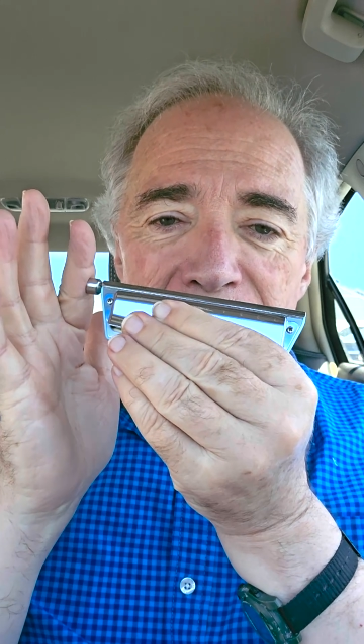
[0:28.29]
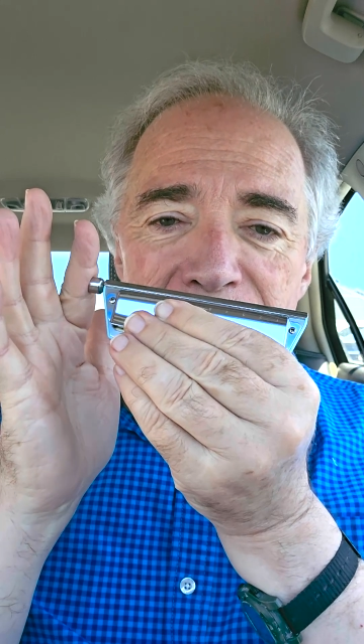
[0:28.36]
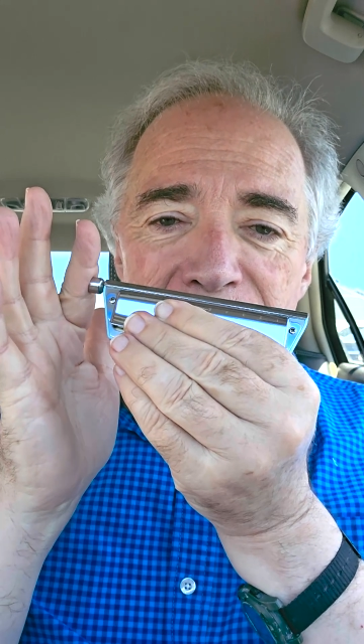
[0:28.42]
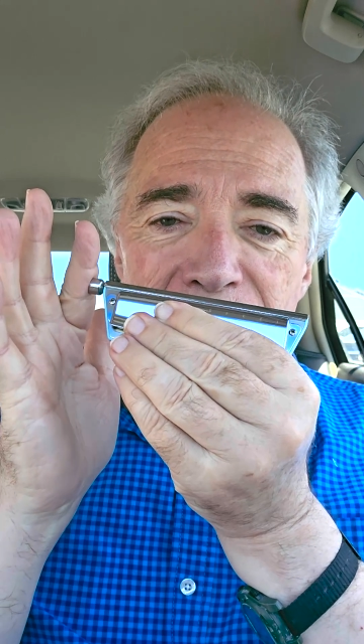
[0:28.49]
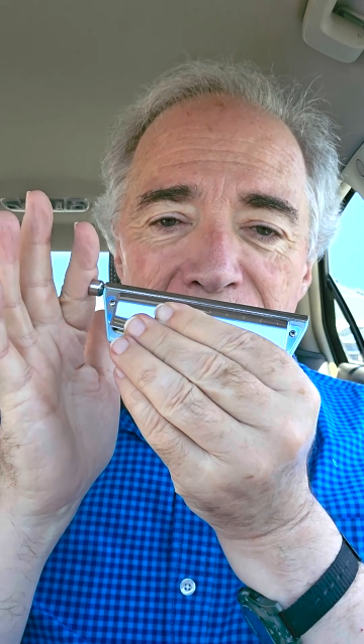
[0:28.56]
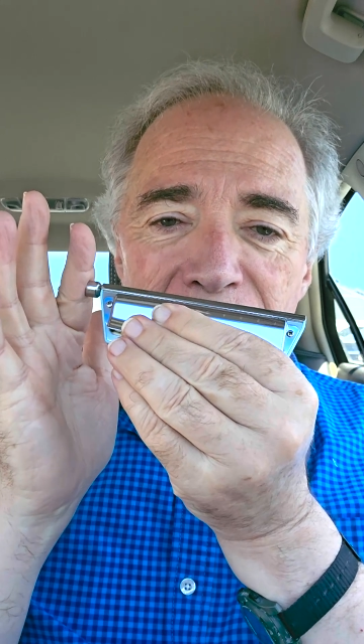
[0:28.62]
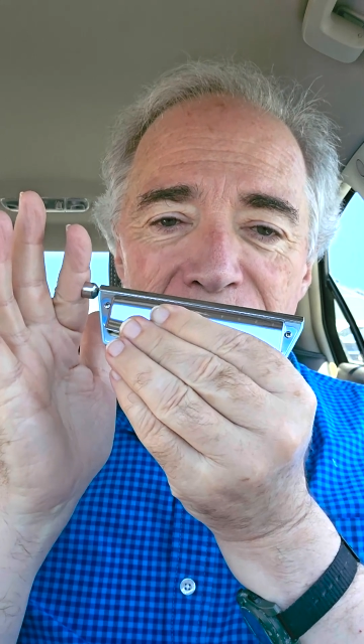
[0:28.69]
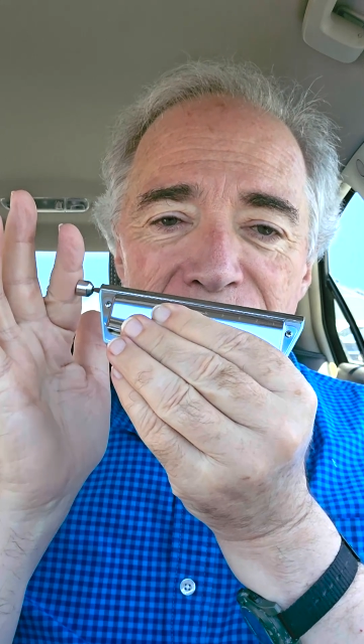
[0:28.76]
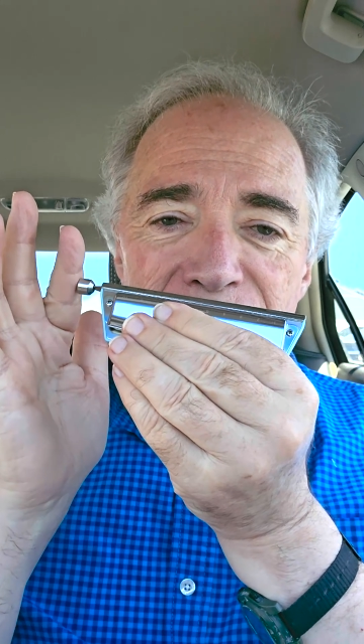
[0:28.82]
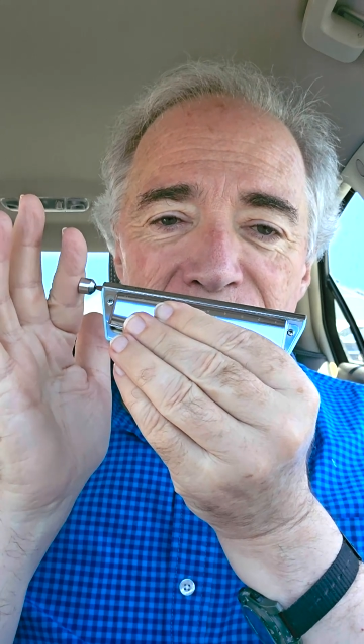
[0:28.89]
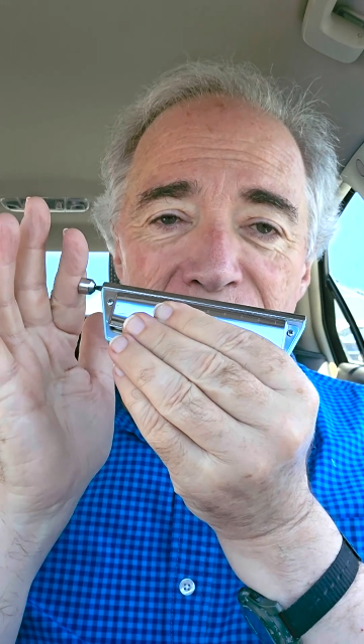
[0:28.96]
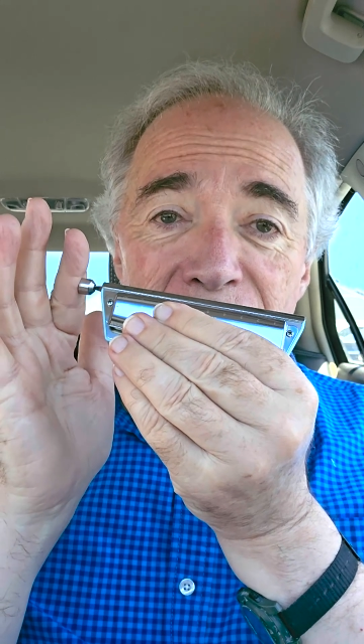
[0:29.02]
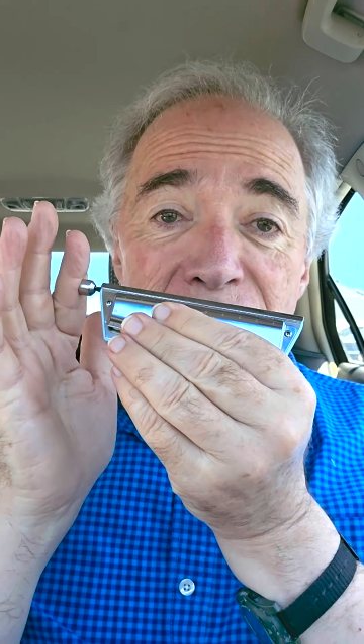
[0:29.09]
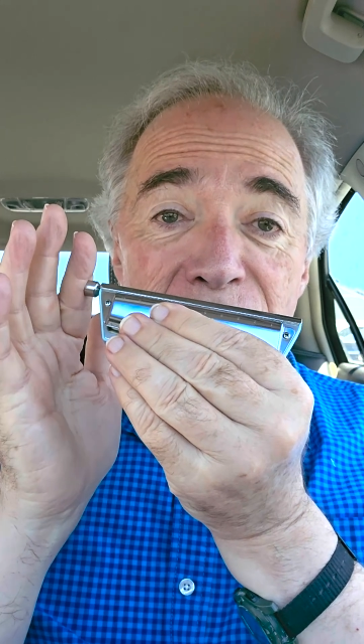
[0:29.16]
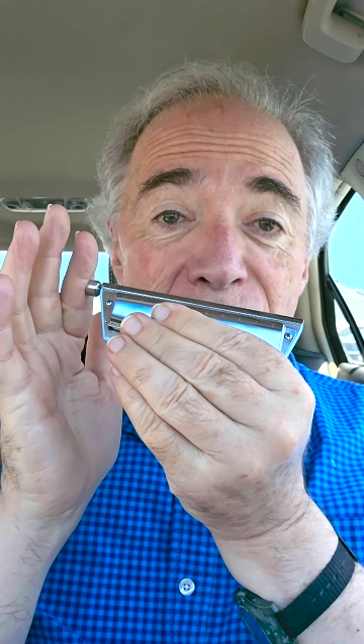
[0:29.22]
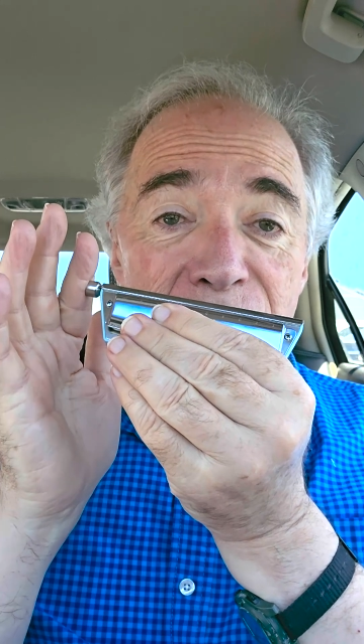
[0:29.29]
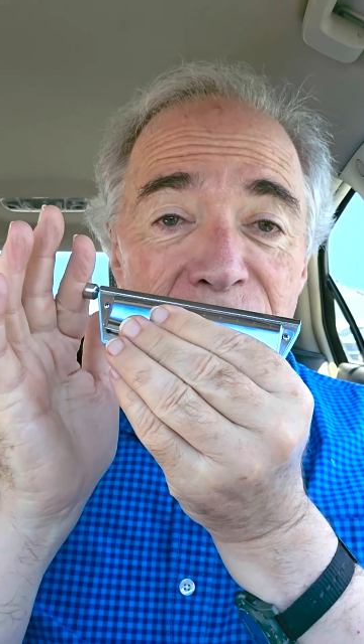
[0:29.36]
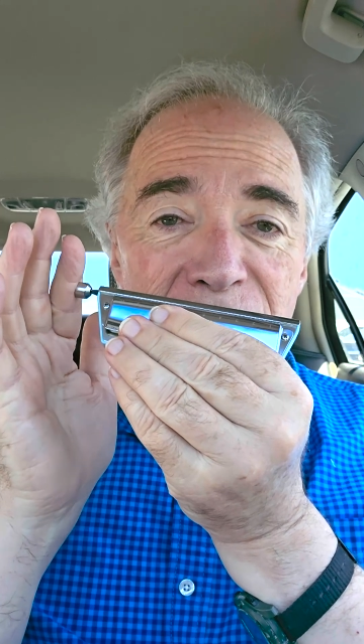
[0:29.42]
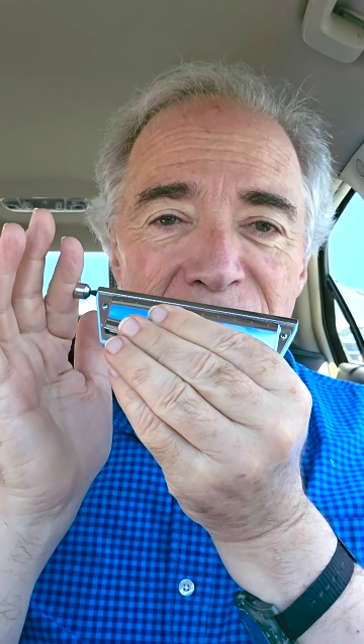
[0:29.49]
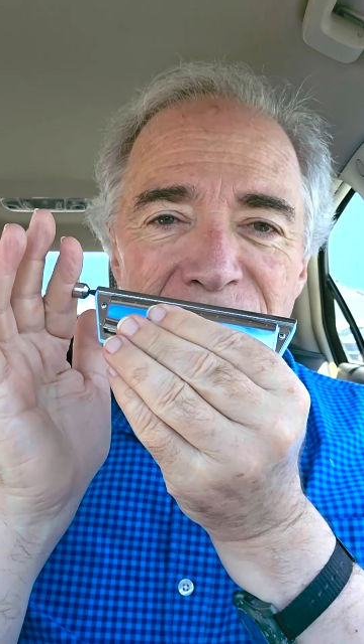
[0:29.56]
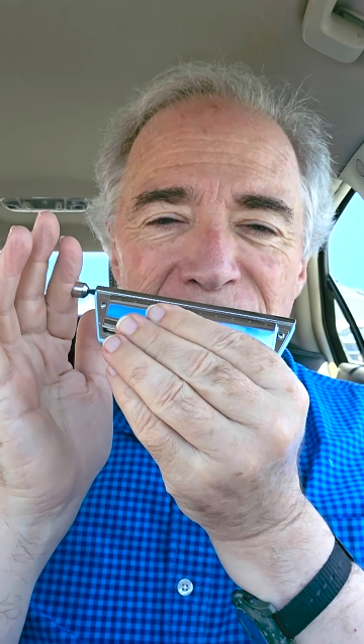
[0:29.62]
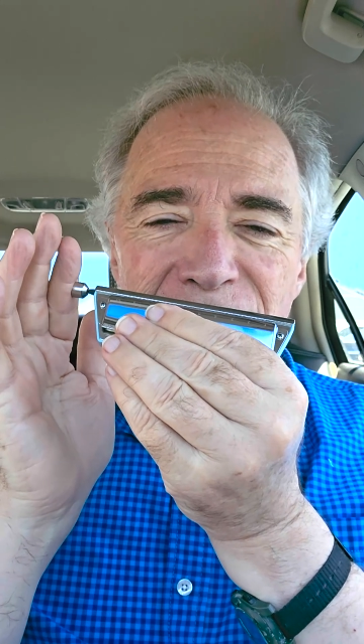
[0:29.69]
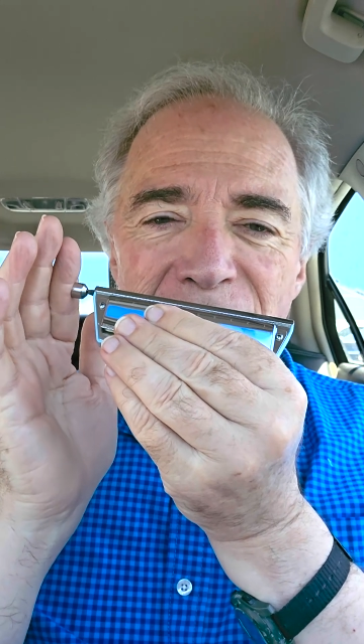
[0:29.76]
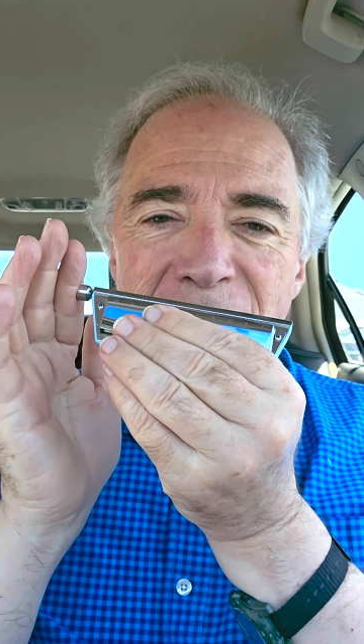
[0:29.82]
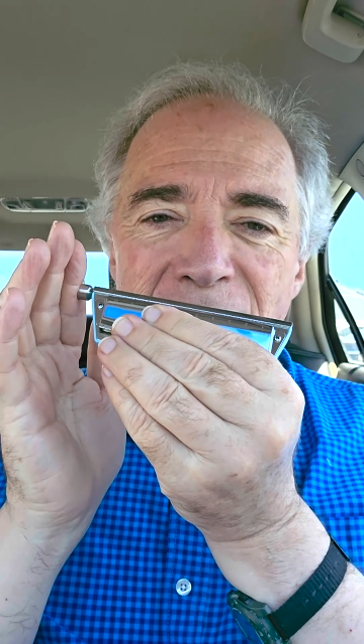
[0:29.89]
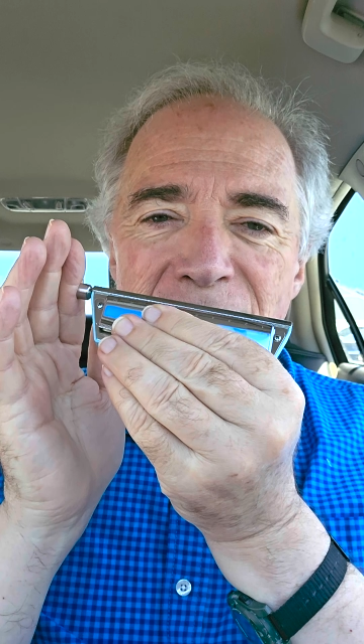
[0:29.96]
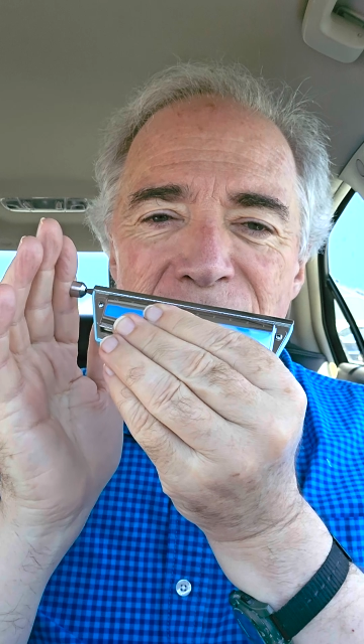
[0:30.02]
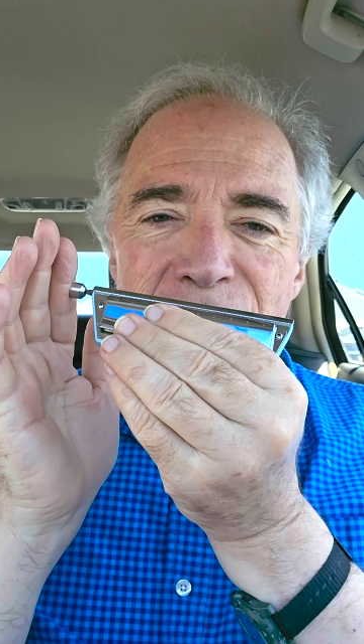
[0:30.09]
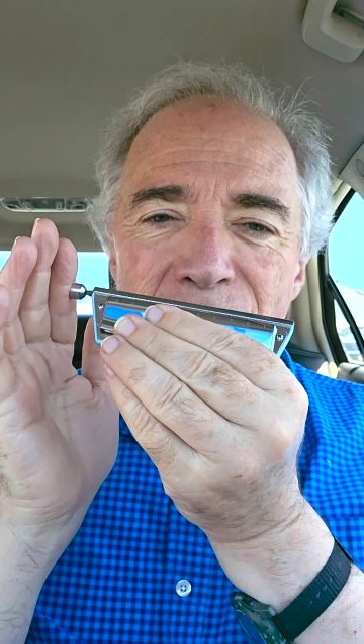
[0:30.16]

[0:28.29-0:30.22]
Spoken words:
until I started using the slide